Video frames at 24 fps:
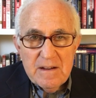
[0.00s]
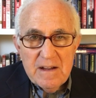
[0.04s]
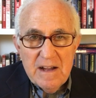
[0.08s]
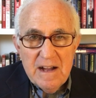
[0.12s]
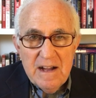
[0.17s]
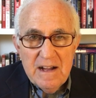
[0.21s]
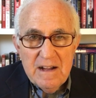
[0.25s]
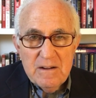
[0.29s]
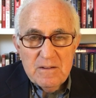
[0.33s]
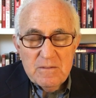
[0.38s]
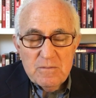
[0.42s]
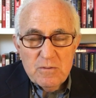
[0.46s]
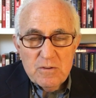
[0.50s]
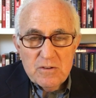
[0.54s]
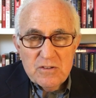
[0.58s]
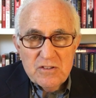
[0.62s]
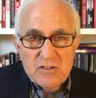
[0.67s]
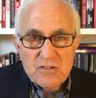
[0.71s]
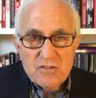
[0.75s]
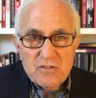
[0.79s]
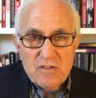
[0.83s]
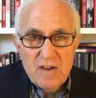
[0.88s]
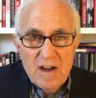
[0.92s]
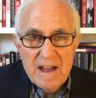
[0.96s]
uh, were
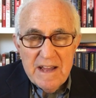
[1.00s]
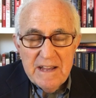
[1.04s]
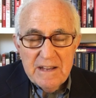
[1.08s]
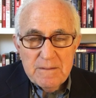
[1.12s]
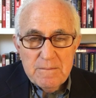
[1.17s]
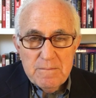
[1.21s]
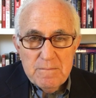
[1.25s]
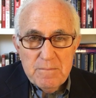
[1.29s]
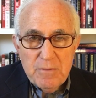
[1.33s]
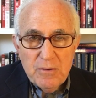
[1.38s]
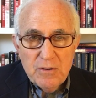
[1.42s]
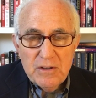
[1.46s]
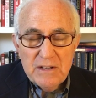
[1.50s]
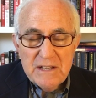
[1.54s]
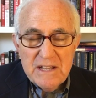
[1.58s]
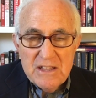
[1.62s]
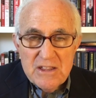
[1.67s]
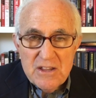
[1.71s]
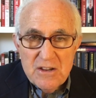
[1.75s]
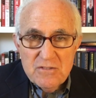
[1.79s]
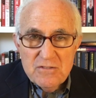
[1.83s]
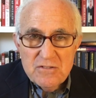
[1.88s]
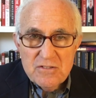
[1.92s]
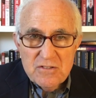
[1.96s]
to try and bully
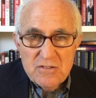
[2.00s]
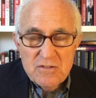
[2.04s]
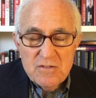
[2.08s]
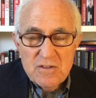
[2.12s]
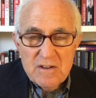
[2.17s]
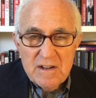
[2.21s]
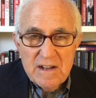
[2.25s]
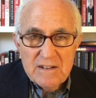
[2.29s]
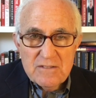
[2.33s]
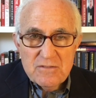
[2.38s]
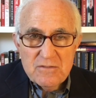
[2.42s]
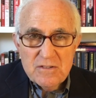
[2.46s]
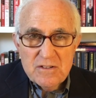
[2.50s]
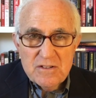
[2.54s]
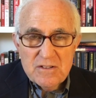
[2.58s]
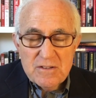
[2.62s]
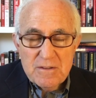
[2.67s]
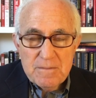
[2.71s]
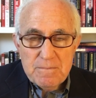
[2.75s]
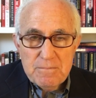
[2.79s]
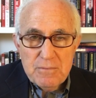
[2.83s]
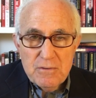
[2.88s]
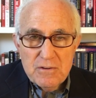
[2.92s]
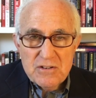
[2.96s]
those two countries
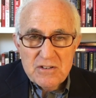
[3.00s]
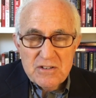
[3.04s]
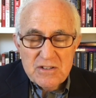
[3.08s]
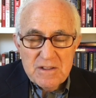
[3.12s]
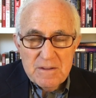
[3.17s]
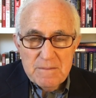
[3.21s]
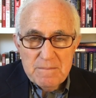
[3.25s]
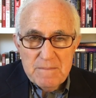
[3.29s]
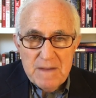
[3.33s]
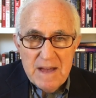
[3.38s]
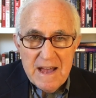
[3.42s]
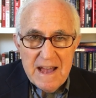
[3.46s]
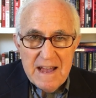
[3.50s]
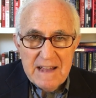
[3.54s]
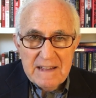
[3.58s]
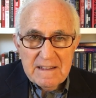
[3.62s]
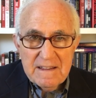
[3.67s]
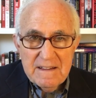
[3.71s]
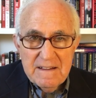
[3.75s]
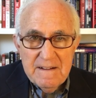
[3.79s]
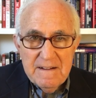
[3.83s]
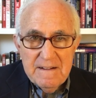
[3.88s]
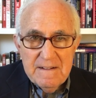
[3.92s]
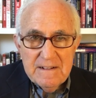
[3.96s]
to push them back.
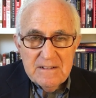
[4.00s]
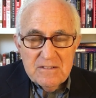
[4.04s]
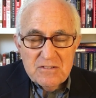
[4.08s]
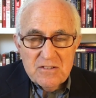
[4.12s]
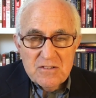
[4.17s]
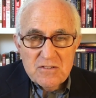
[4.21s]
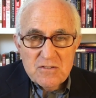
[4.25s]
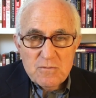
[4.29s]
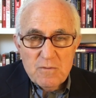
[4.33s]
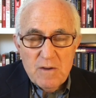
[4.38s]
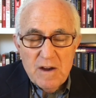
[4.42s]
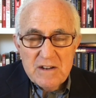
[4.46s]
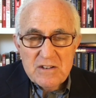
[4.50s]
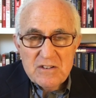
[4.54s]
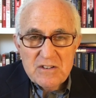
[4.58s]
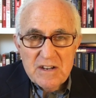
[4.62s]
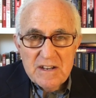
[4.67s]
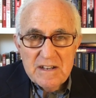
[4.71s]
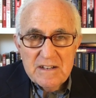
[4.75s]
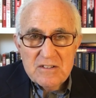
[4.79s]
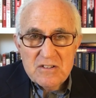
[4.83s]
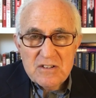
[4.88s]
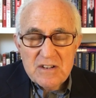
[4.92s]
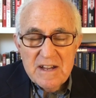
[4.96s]
Since
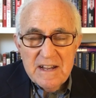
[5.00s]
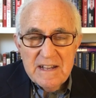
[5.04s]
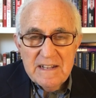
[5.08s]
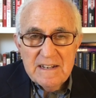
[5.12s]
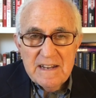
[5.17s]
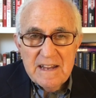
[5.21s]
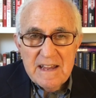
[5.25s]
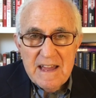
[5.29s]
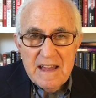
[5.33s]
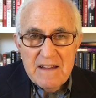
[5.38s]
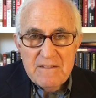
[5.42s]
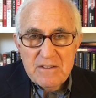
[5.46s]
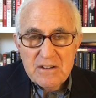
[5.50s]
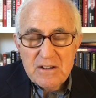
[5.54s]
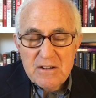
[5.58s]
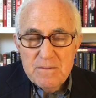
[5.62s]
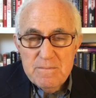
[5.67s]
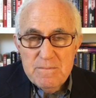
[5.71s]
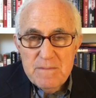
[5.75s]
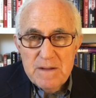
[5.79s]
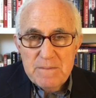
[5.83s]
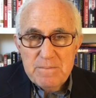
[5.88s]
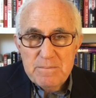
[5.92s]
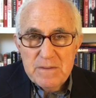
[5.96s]
Russia and China have a
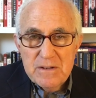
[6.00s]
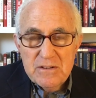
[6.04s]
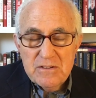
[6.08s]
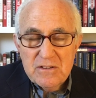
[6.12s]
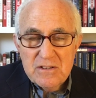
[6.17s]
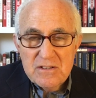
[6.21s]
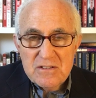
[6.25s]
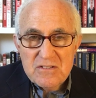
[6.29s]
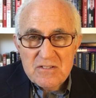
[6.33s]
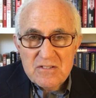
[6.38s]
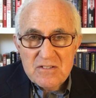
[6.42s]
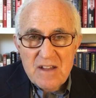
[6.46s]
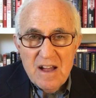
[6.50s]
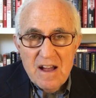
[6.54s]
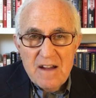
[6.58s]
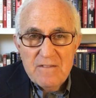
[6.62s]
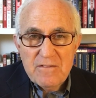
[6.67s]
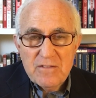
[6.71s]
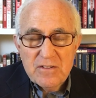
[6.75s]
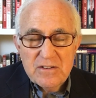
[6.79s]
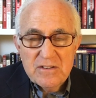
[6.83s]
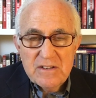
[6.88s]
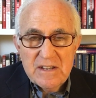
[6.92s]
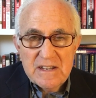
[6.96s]
commitment to
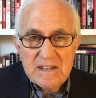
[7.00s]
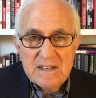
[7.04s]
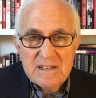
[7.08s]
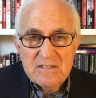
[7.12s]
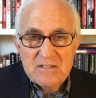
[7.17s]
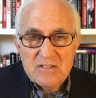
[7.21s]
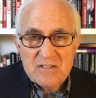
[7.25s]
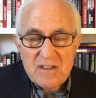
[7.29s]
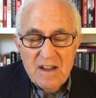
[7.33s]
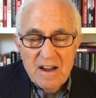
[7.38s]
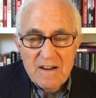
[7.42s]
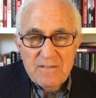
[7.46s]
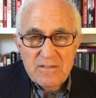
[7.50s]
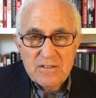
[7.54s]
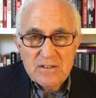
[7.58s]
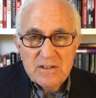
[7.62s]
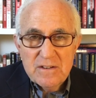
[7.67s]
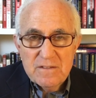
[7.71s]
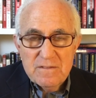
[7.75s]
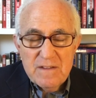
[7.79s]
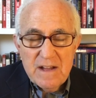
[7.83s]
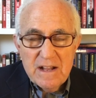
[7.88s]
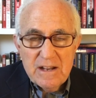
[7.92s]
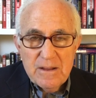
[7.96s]
sovereignty, sovereign
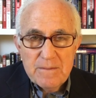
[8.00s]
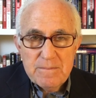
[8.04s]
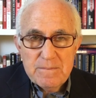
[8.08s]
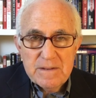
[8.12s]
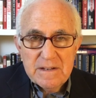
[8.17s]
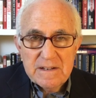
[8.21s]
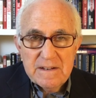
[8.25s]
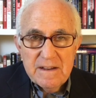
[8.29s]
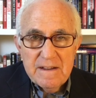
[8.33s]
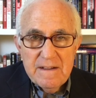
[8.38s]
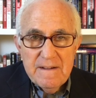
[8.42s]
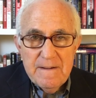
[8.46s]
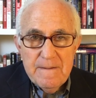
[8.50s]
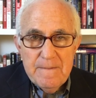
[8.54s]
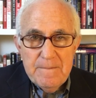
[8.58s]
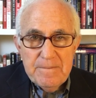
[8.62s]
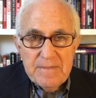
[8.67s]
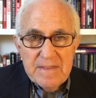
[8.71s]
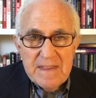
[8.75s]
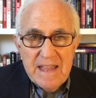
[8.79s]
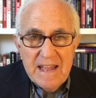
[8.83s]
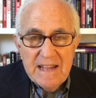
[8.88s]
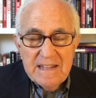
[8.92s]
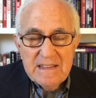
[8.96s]
development,
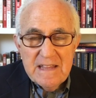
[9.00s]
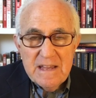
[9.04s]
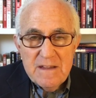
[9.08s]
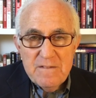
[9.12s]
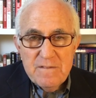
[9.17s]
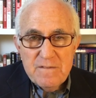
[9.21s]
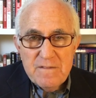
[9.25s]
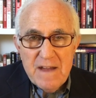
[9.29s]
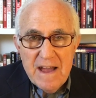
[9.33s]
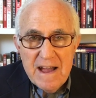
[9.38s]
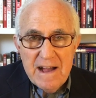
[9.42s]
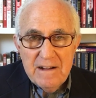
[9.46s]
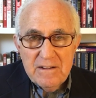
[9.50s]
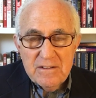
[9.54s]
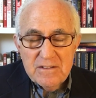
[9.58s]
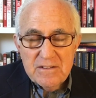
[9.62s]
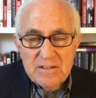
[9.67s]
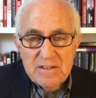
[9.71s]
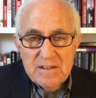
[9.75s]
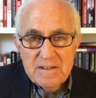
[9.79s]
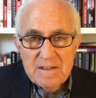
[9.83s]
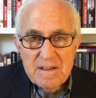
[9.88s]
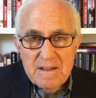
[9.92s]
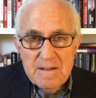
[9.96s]
and they
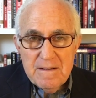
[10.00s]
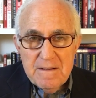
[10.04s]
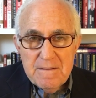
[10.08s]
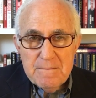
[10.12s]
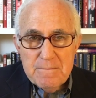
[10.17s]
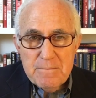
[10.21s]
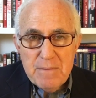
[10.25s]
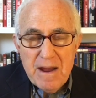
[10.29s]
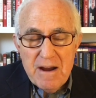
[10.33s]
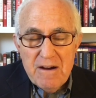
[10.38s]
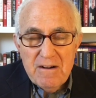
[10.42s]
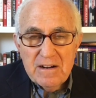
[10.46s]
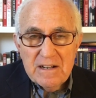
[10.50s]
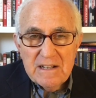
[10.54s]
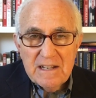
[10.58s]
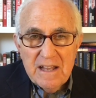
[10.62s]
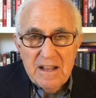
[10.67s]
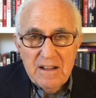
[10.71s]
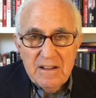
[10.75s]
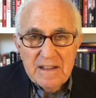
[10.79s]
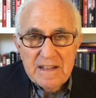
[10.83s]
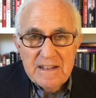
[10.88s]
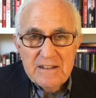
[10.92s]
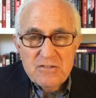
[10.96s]
found
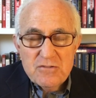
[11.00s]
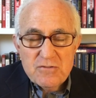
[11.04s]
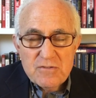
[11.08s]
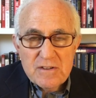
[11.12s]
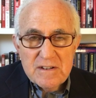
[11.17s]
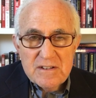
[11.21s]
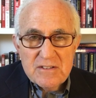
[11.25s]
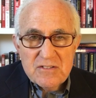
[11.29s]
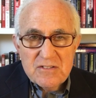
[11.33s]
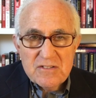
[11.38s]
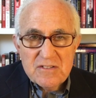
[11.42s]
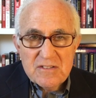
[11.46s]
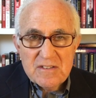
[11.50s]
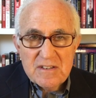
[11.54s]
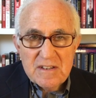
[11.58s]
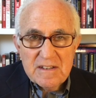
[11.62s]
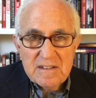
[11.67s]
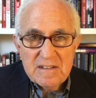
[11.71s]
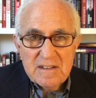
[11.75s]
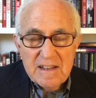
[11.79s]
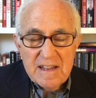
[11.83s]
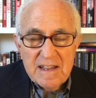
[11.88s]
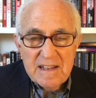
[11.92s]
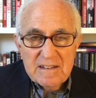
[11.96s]
parallel interests
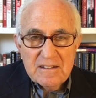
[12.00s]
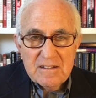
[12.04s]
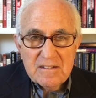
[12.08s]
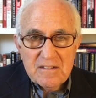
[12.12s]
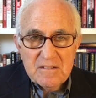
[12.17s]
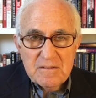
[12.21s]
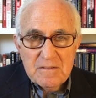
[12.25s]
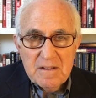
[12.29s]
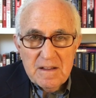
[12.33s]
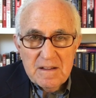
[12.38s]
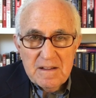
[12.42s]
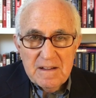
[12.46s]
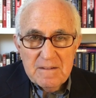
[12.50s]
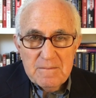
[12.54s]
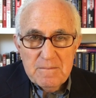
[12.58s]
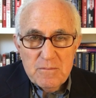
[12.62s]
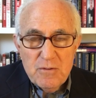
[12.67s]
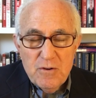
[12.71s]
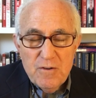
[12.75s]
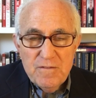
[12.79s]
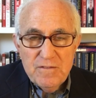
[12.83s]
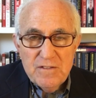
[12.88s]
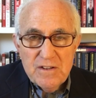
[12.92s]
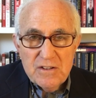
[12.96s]
and, and uh,
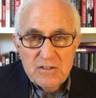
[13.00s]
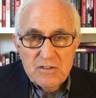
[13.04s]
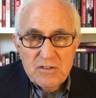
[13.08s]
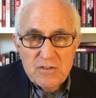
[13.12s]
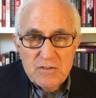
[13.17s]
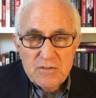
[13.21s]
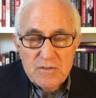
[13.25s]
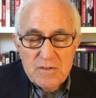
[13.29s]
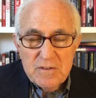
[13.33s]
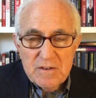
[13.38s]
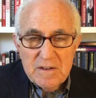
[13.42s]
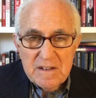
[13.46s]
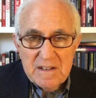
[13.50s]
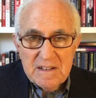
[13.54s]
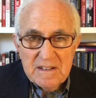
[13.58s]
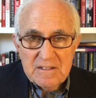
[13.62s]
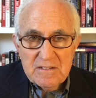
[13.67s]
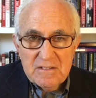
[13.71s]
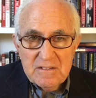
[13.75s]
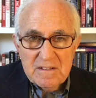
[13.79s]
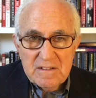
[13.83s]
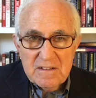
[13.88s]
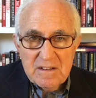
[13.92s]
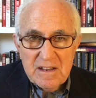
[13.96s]
moved into
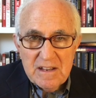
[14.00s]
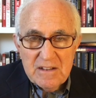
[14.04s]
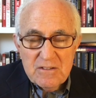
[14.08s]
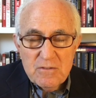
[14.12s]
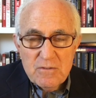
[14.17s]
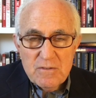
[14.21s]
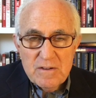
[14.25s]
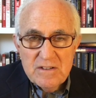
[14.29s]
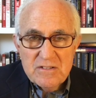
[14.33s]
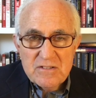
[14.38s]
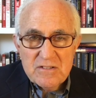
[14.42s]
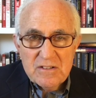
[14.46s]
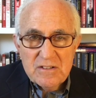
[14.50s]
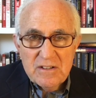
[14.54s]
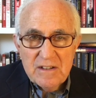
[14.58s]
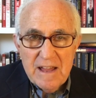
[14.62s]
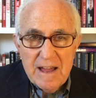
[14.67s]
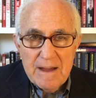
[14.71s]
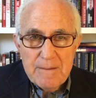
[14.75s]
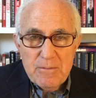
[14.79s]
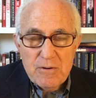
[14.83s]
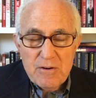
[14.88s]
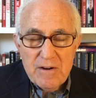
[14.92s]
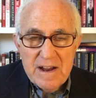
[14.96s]
in, increased
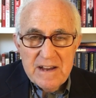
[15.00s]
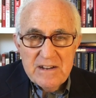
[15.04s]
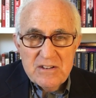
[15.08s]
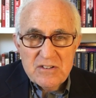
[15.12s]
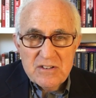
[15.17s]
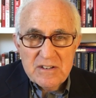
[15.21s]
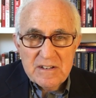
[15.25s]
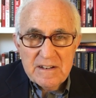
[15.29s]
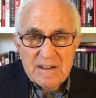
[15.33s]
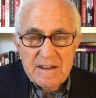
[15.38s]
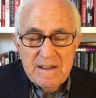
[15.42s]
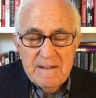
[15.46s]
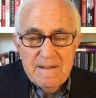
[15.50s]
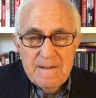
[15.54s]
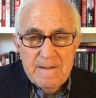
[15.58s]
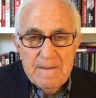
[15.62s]
collaboration.